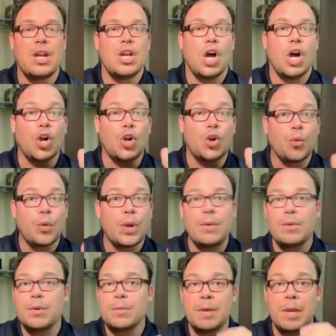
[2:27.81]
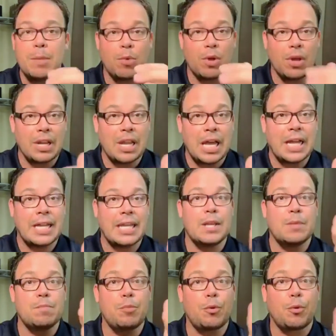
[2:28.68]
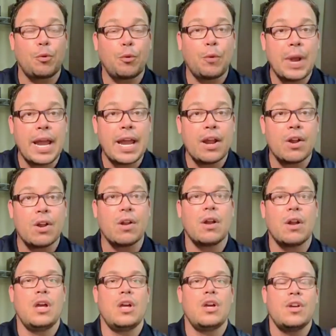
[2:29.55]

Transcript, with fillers: agree with people online in prayer